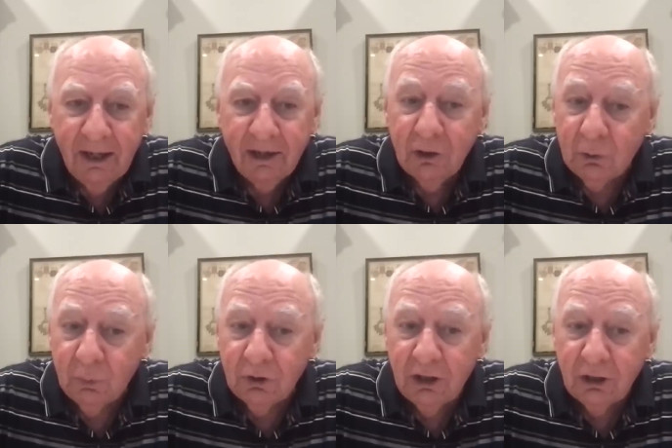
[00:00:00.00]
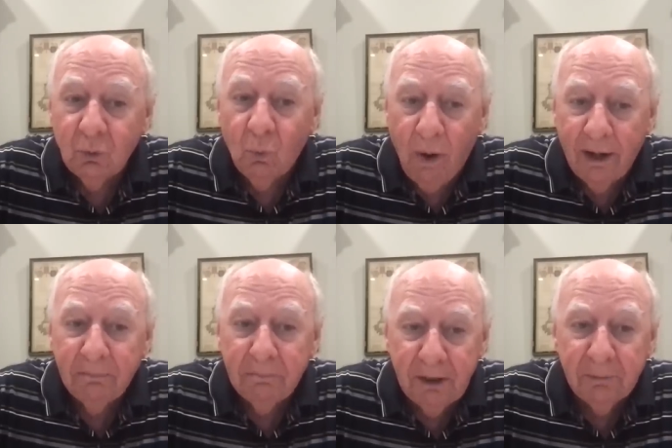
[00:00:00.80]
And this was his
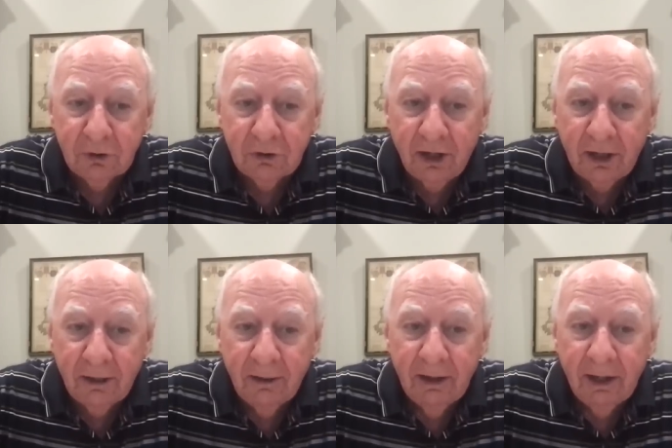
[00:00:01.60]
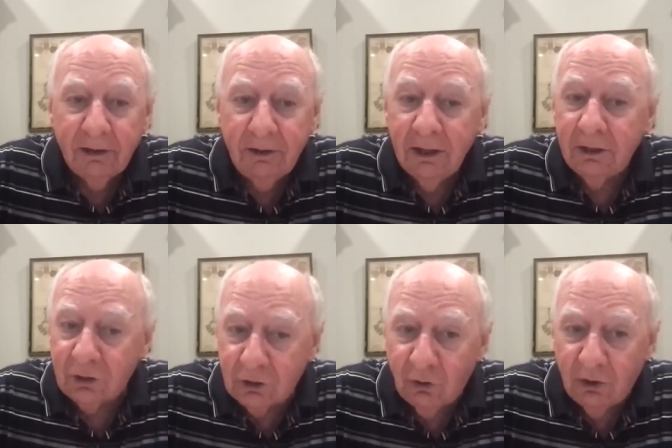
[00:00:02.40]
one big mistake and nearly
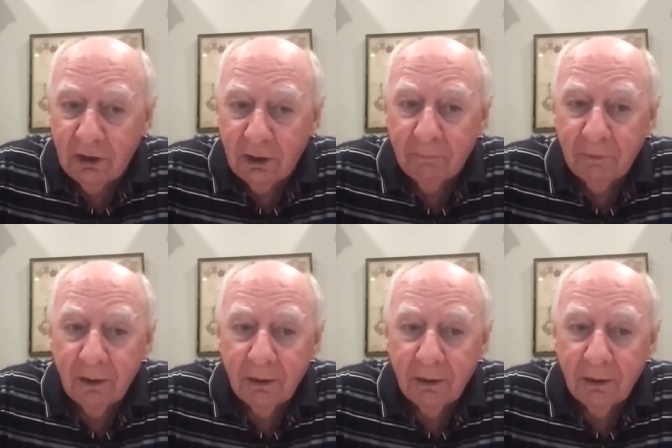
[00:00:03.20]
destroyed him.